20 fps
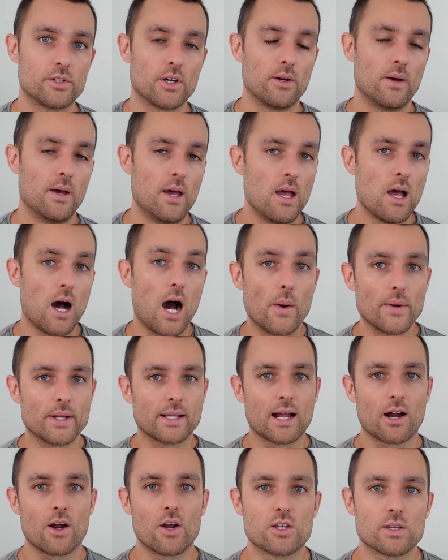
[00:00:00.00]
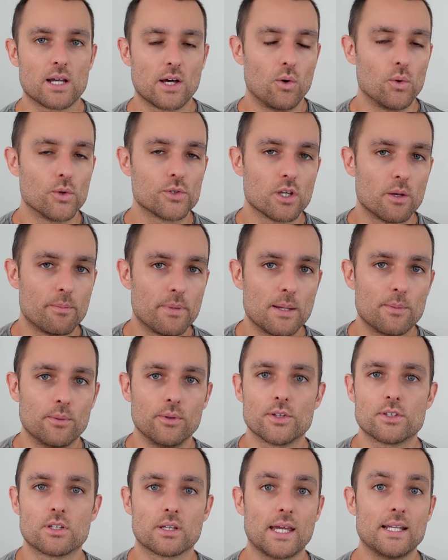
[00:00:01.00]
So I would encourage also people
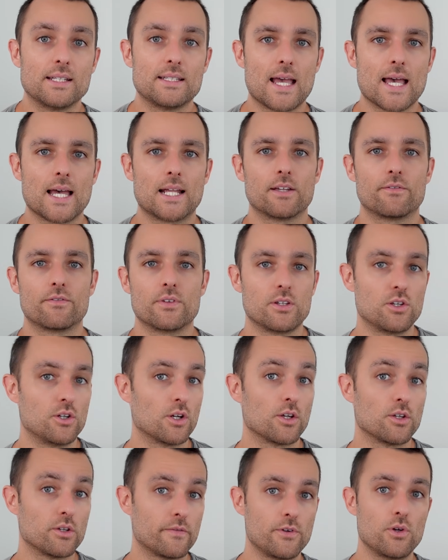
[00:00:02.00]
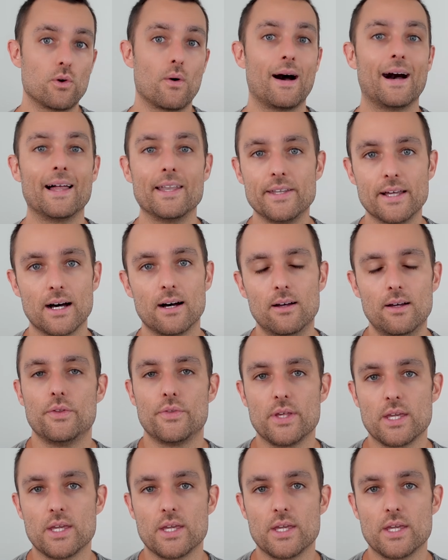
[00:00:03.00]
not to get down if if you're under